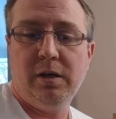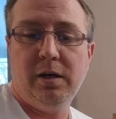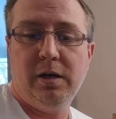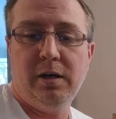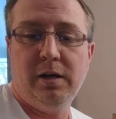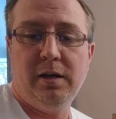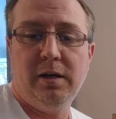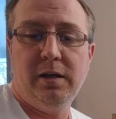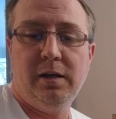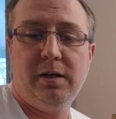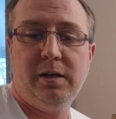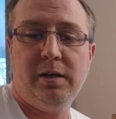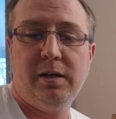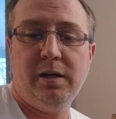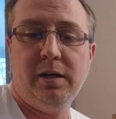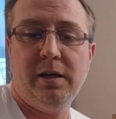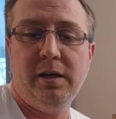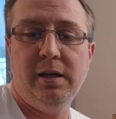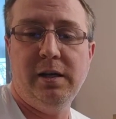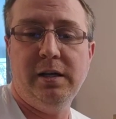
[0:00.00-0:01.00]

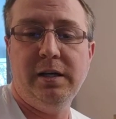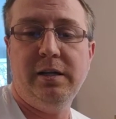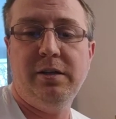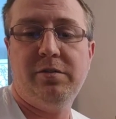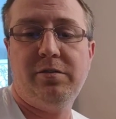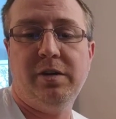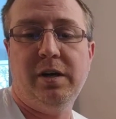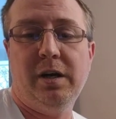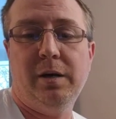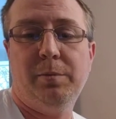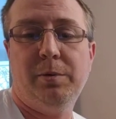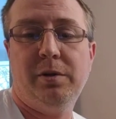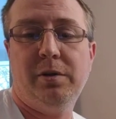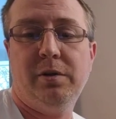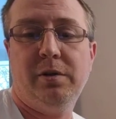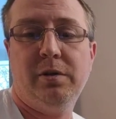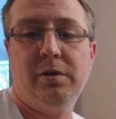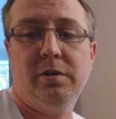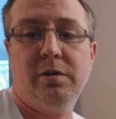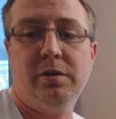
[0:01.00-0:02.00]
In an ESOP,
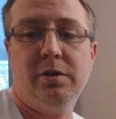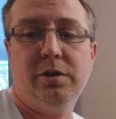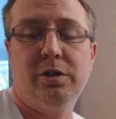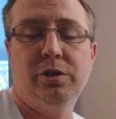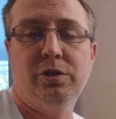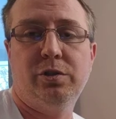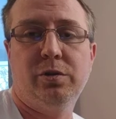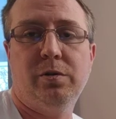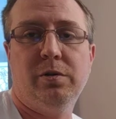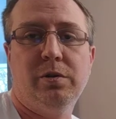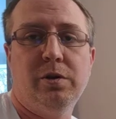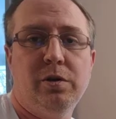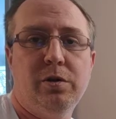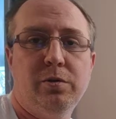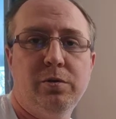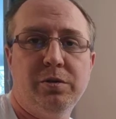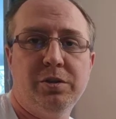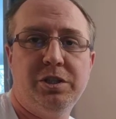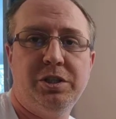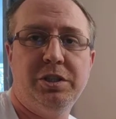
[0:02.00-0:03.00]
control and
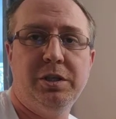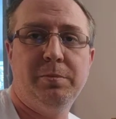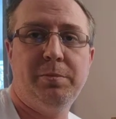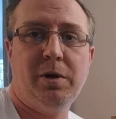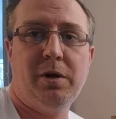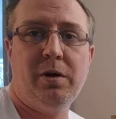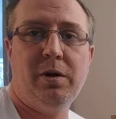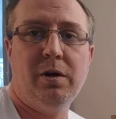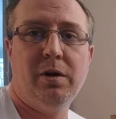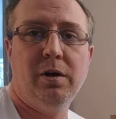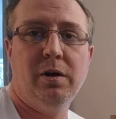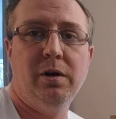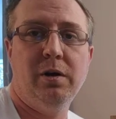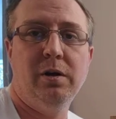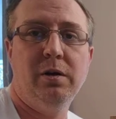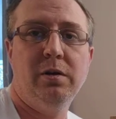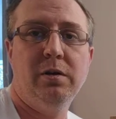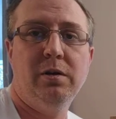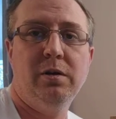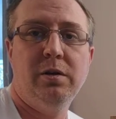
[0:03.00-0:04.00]
ownership
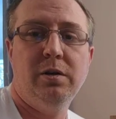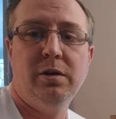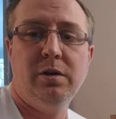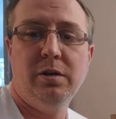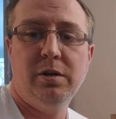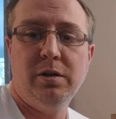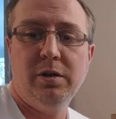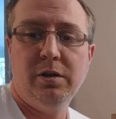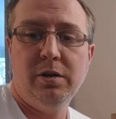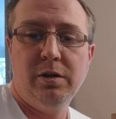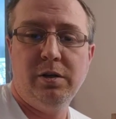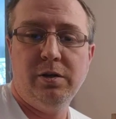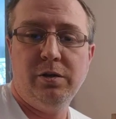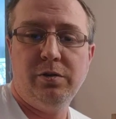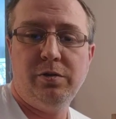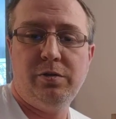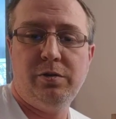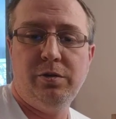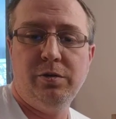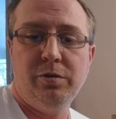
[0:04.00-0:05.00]
are
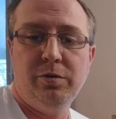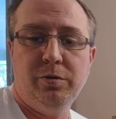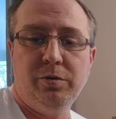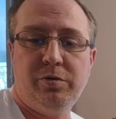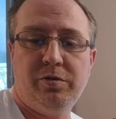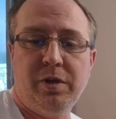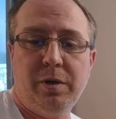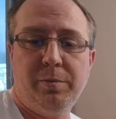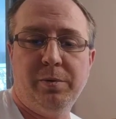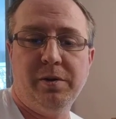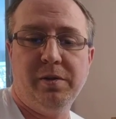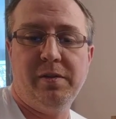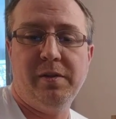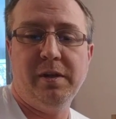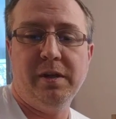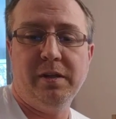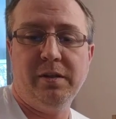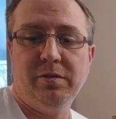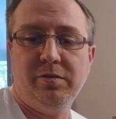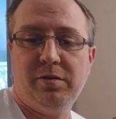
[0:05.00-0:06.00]
two separate
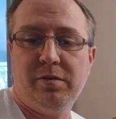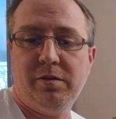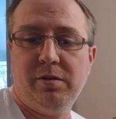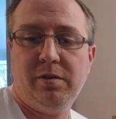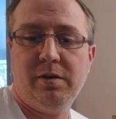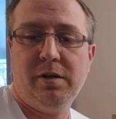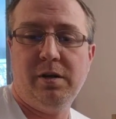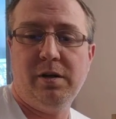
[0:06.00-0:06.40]
things.